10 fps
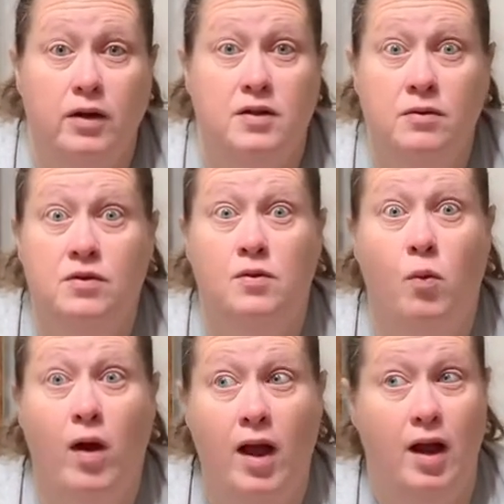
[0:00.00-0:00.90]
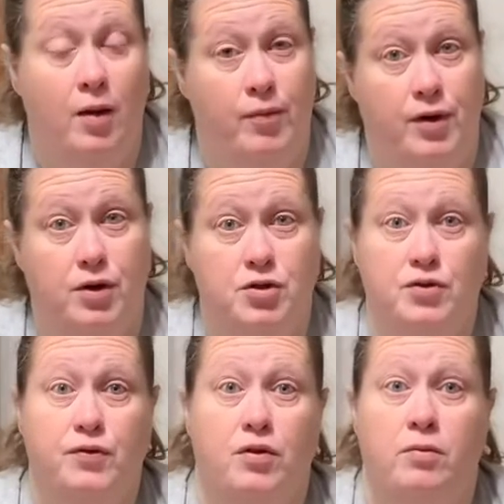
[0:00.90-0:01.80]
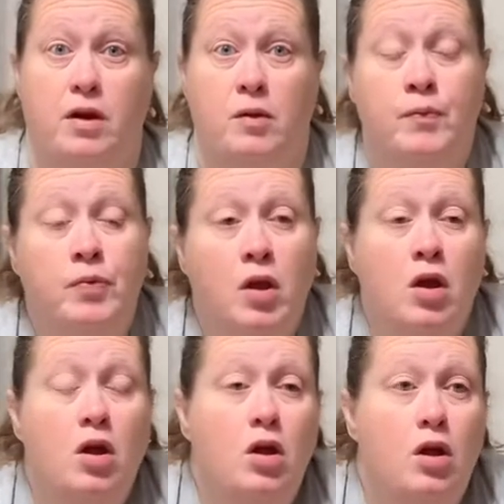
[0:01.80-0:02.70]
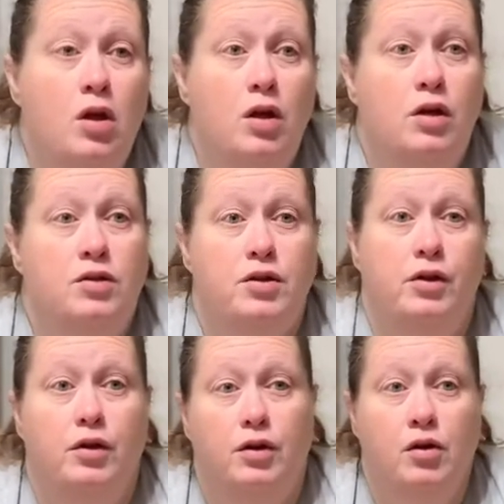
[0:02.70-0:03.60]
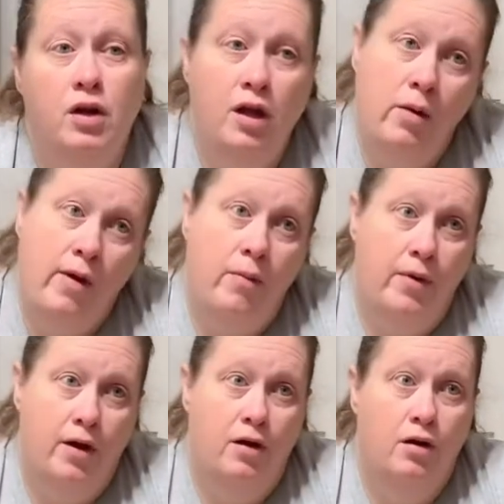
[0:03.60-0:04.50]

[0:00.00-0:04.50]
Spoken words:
It was way up there just for the meat. So you're going to come out better